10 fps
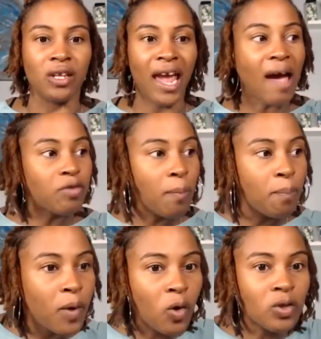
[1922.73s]
They have to
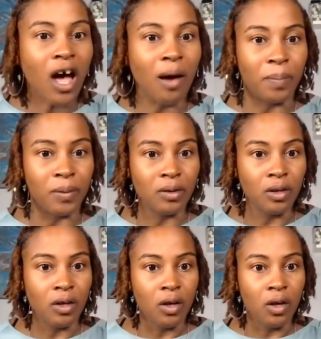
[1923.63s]
build up
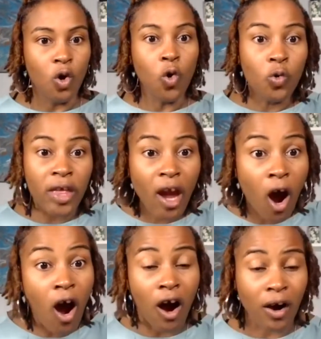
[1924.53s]
who they
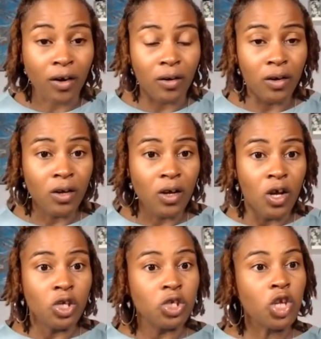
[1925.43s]
are.
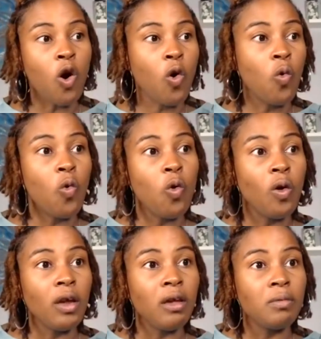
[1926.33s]
So
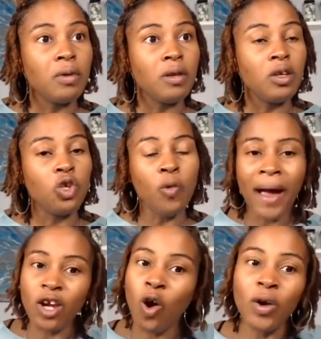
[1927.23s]
you
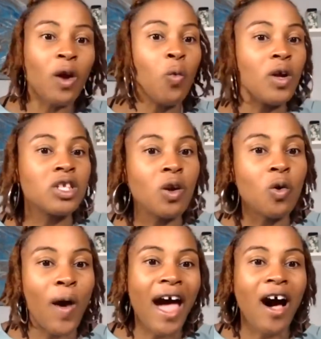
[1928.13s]
might go there once in a
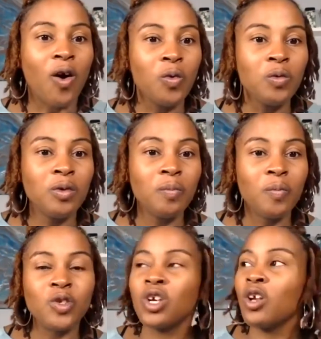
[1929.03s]
while,
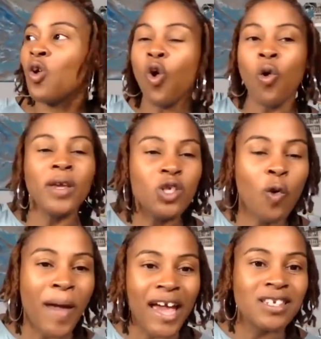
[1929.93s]
but you're going to always go
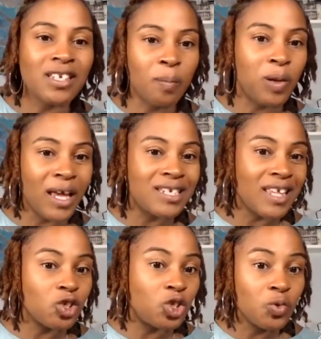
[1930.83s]
back to the place
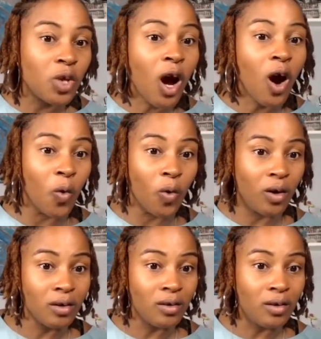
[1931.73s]
that you know.
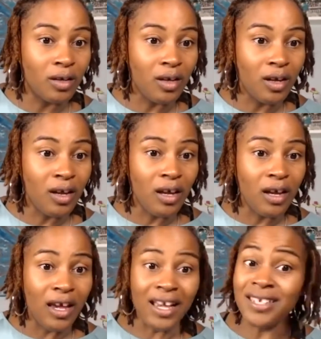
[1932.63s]

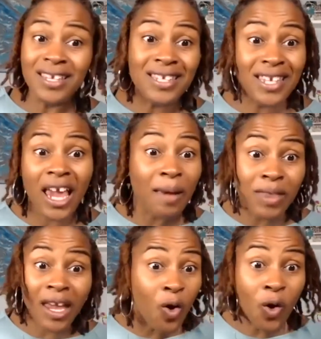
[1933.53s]
It's the same
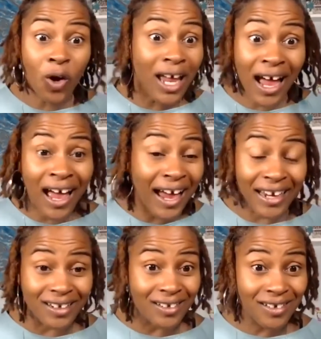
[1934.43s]
thing online.